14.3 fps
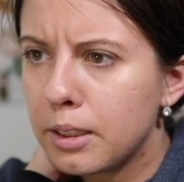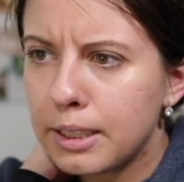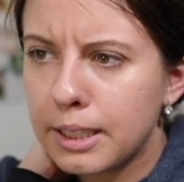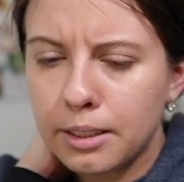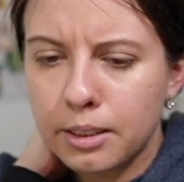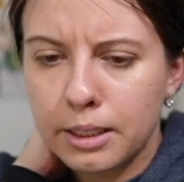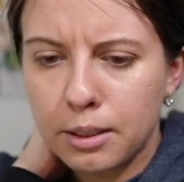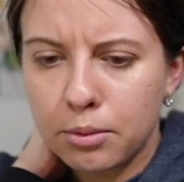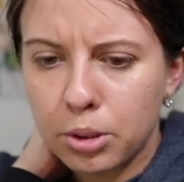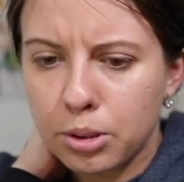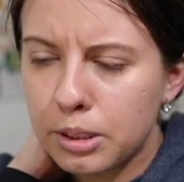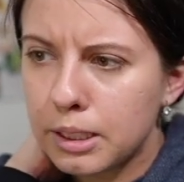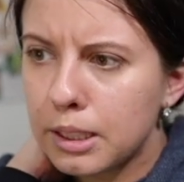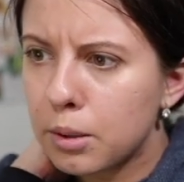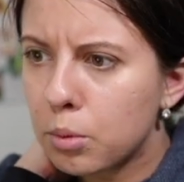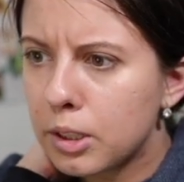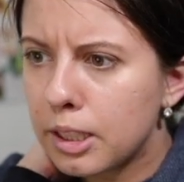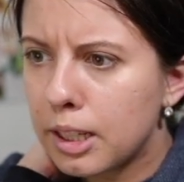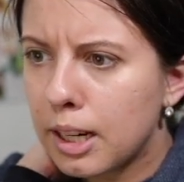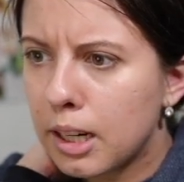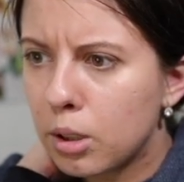Data lake versus data
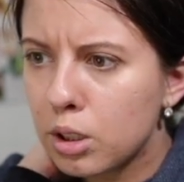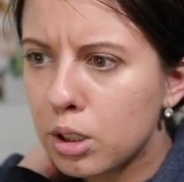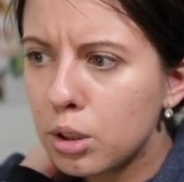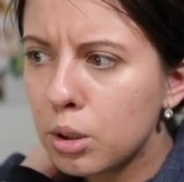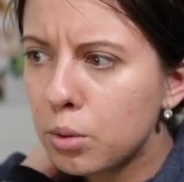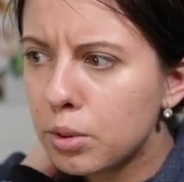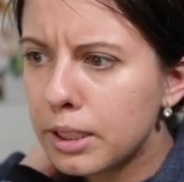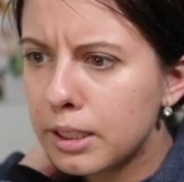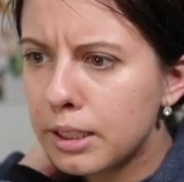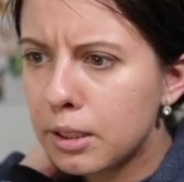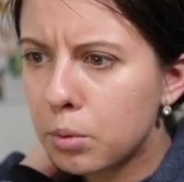warehouse. Snowflake data